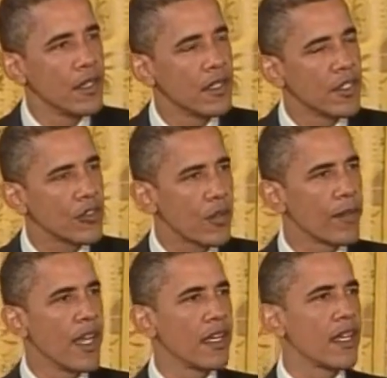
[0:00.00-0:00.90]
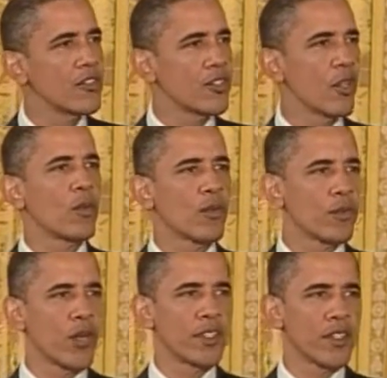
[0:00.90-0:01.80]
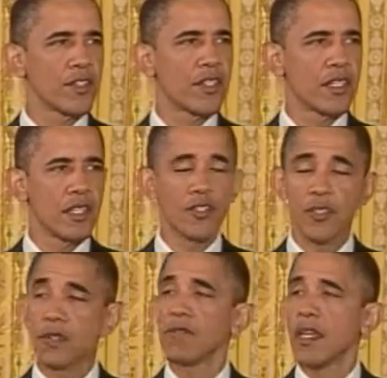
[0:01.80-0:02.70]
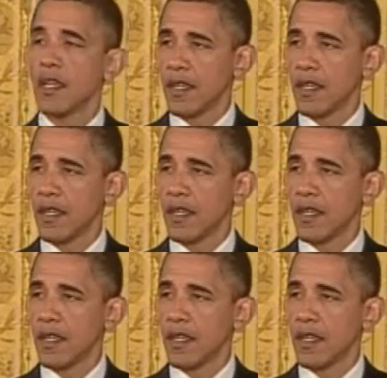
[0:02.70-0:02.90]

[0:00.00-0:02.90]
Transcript: to discriminate against children with pre-existing conditions.